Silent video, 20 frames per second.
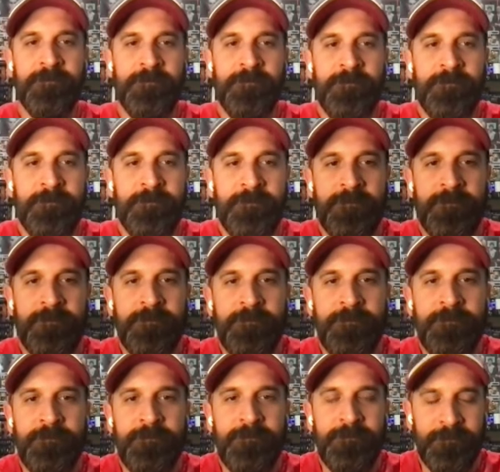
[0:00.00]

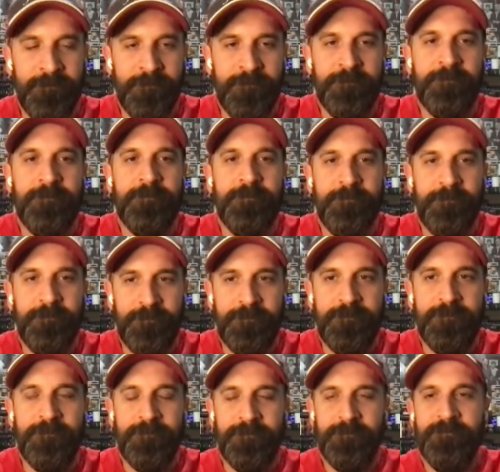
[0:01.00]

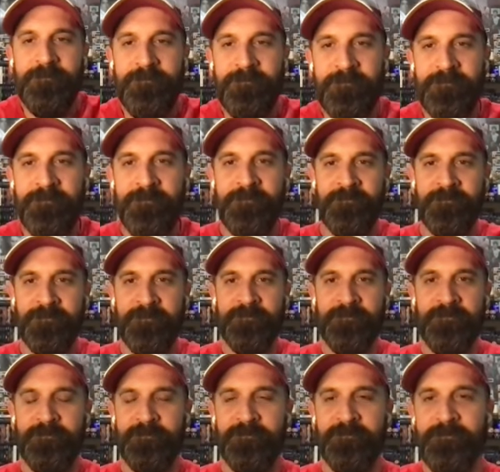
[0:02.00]

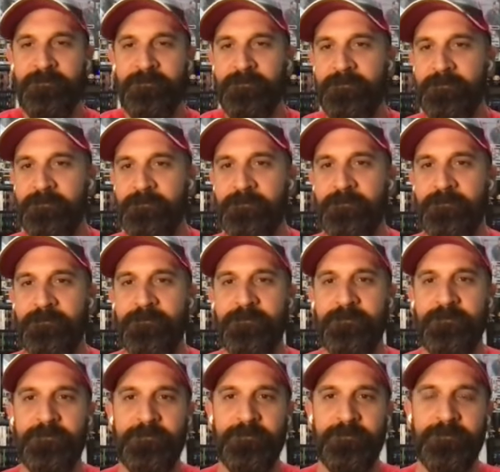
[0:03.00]

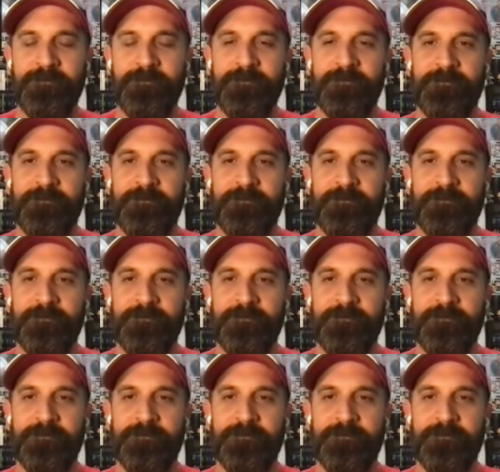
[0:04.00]
(not speaking)